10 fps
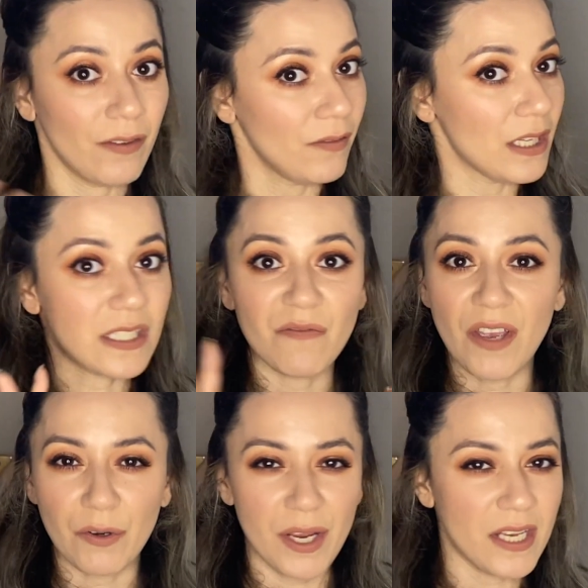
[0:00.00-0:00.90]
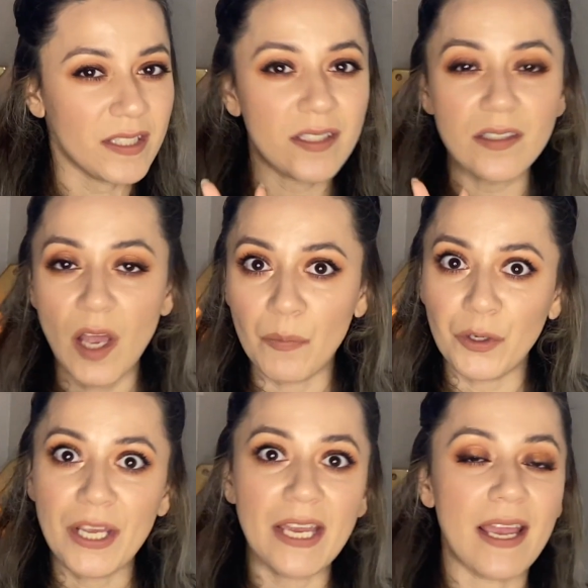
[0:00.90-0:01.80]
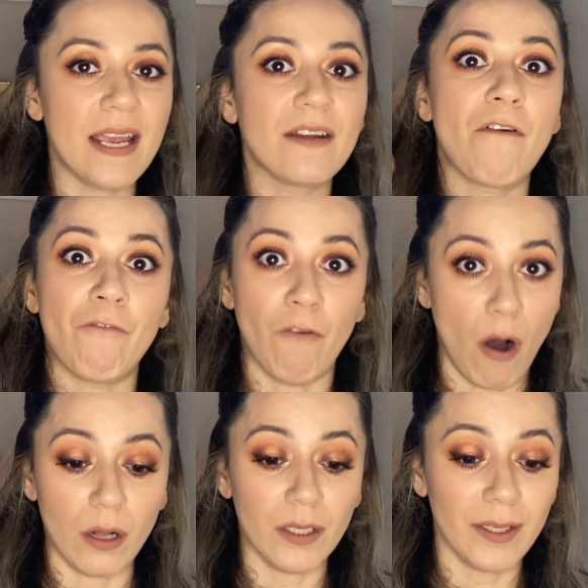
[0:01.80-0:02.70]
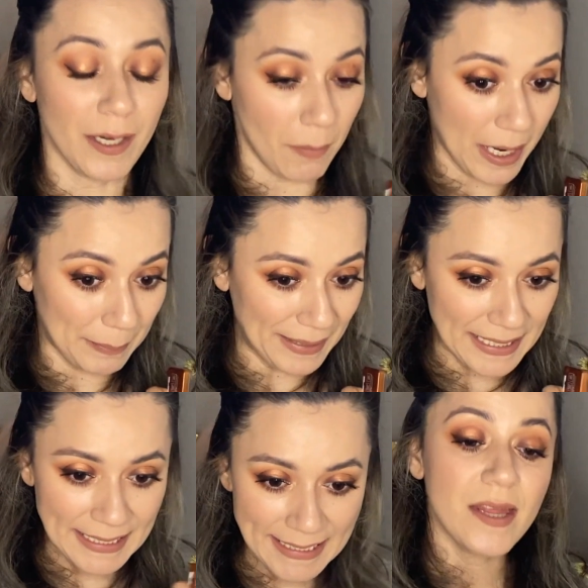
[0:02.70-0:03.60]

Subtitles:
It's very summery and fall in my opinion.